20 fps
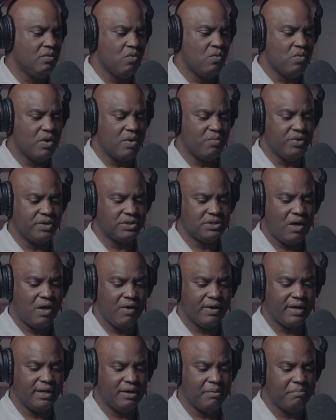When we're
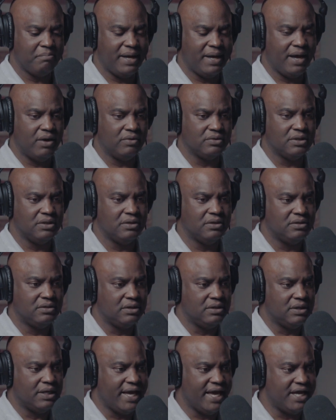talking about
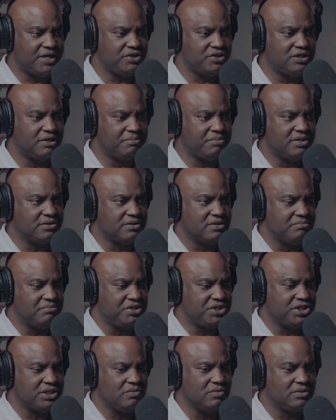headship and
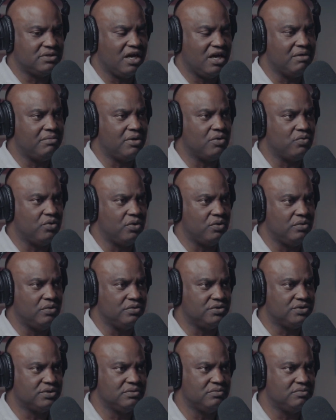submission, we're talking about
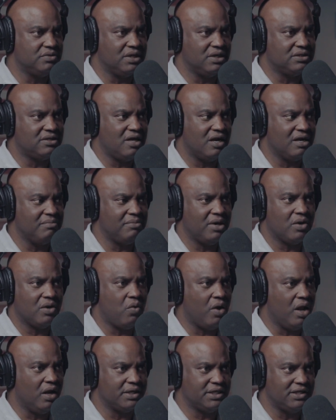roles. We're not talking about
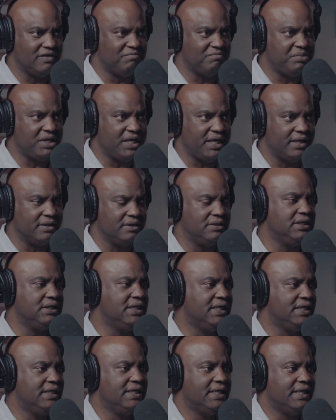quality of
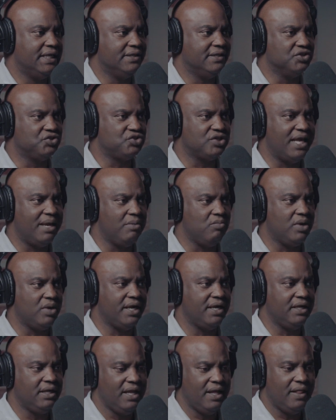being. In the same
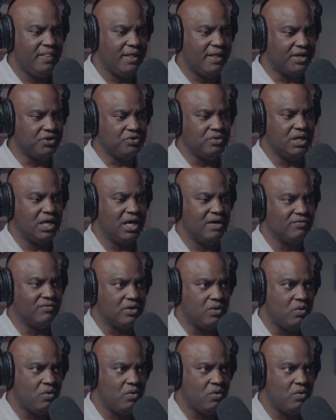way that you have a